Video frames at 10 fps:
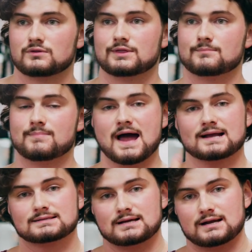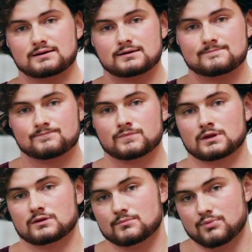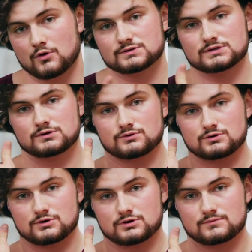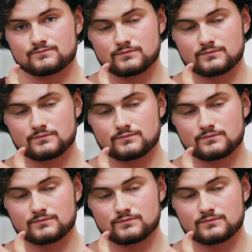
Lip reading: the back side, the posterior